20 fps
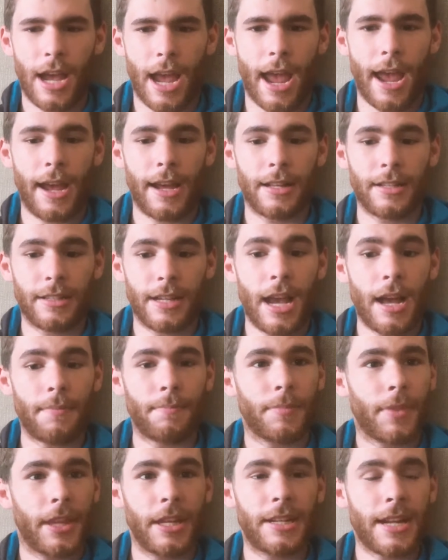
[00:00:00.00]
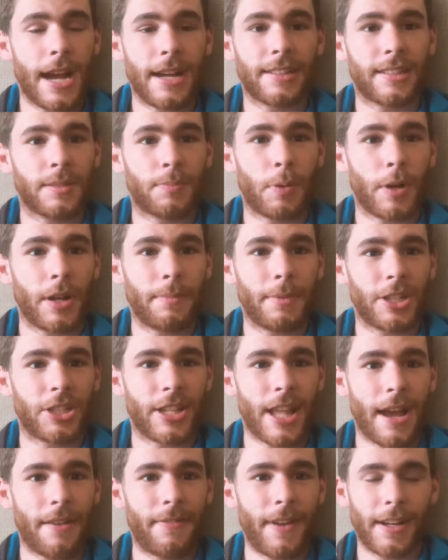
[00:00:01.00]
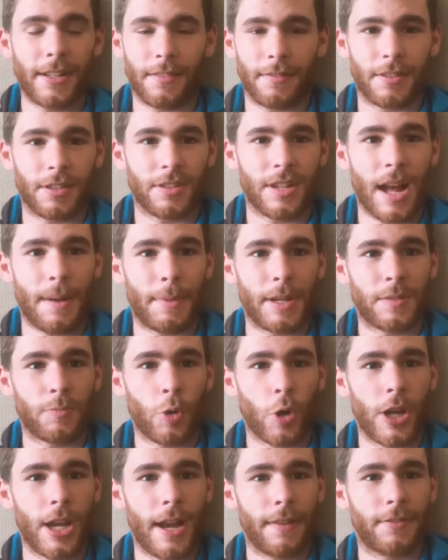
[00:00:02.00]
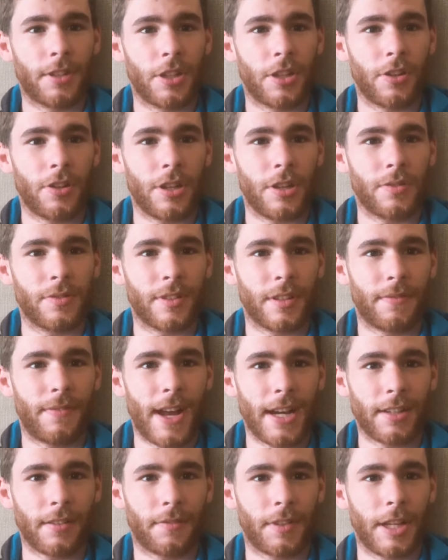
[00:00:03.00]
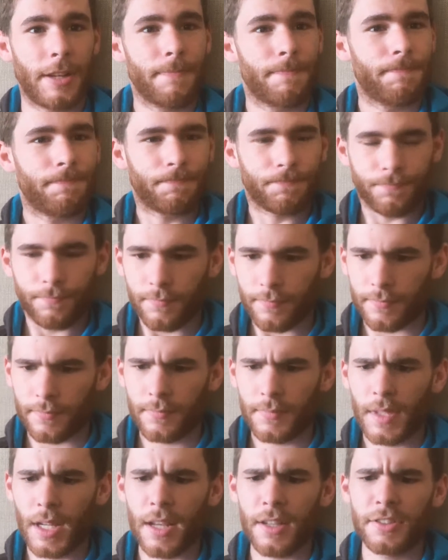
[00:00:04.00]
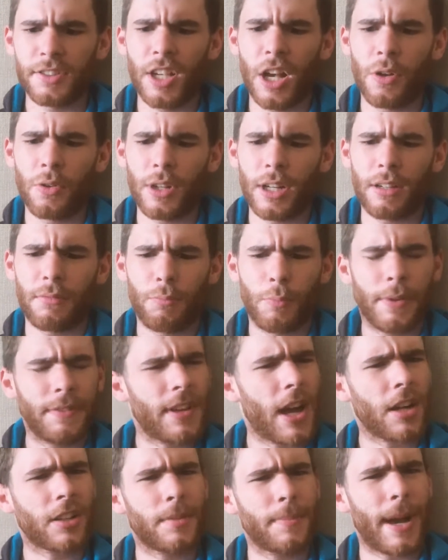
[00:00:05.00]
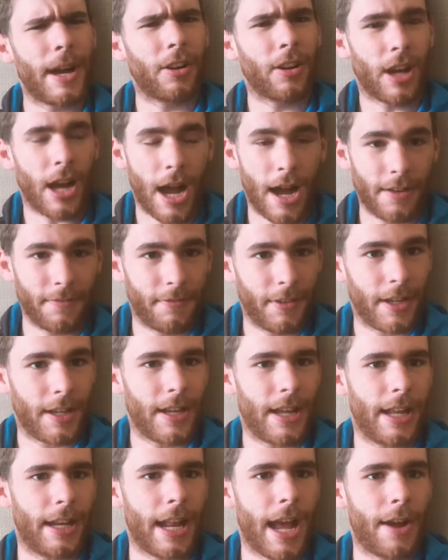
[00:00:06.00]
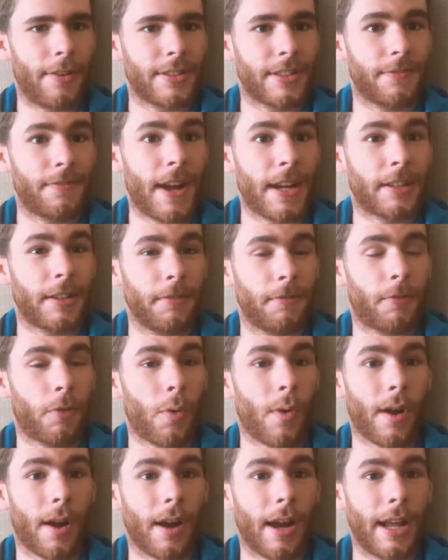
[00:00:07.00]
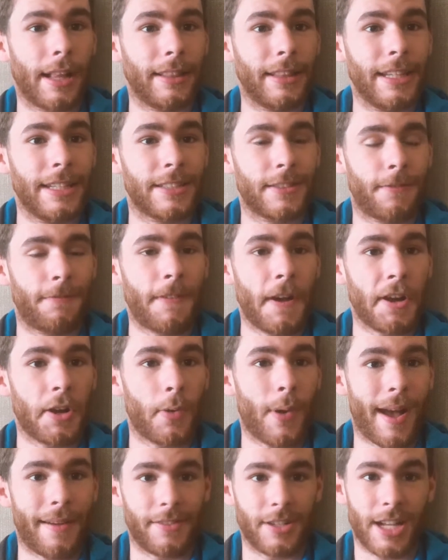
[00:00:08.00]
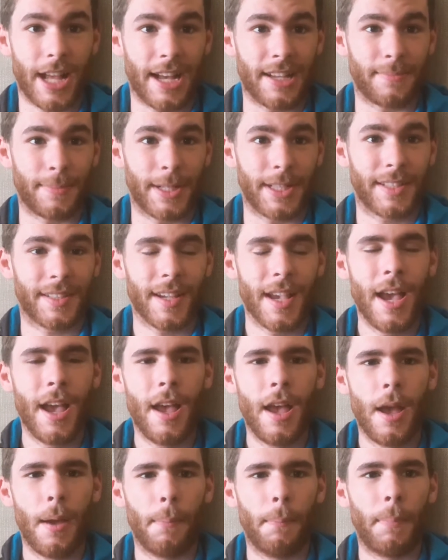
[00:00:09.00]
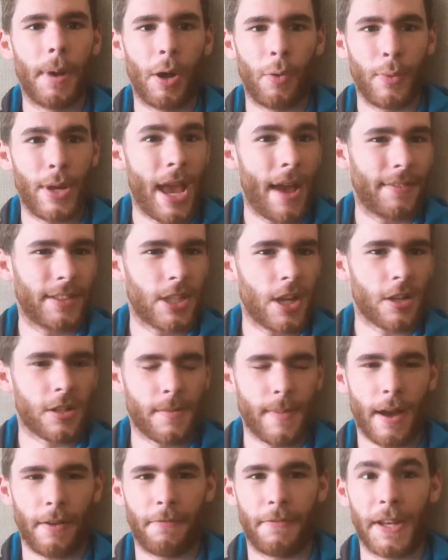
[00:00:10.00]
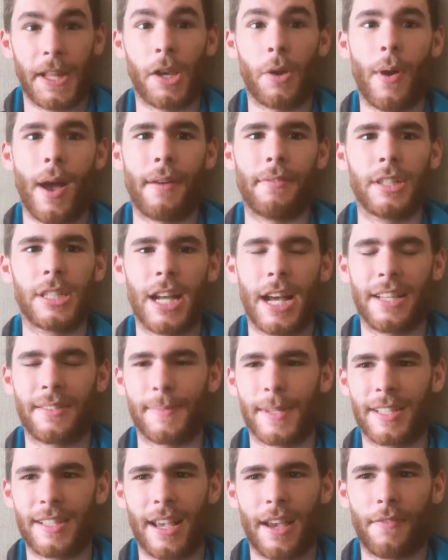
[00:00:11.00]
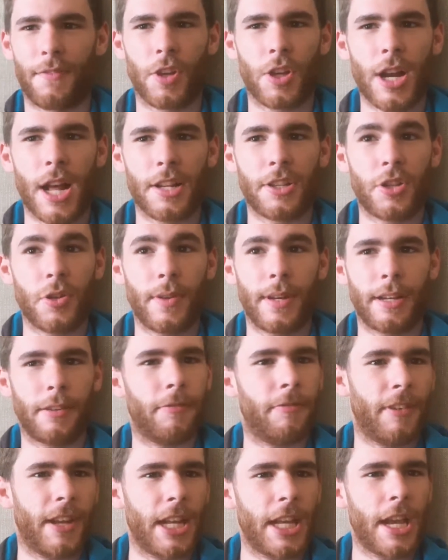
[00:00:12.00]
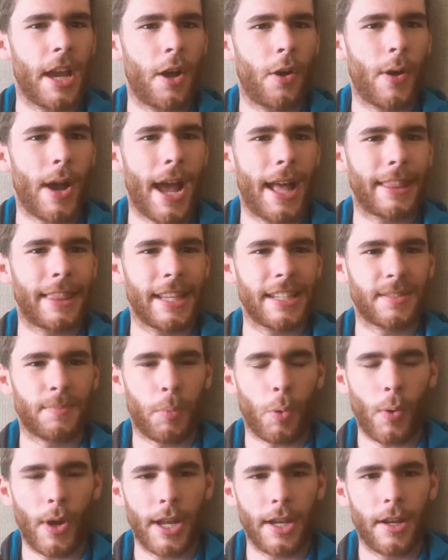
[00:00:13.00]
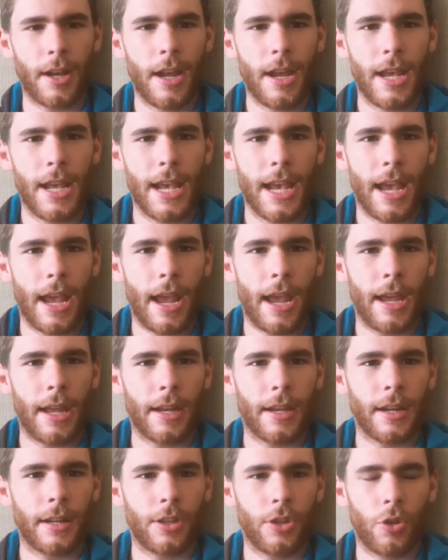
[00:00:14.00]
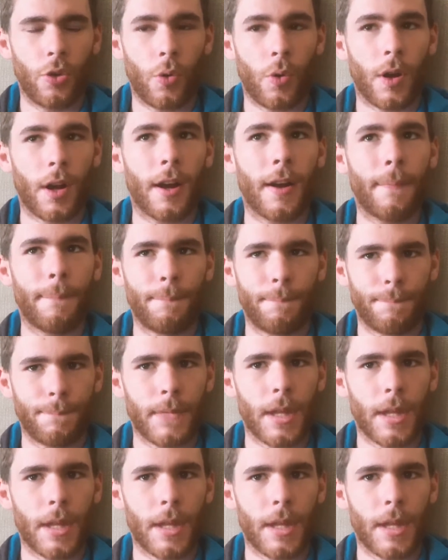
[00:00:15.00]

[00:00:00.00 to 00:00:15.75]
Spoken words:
And yeah, LeeTags is pretty much that effective. There's not much more you have to do to use it effectively. So we've talked about Canva and how it's effective for at least photo advertisements, but we haven't talked about video advertisements. And if you're not doing video at this point in your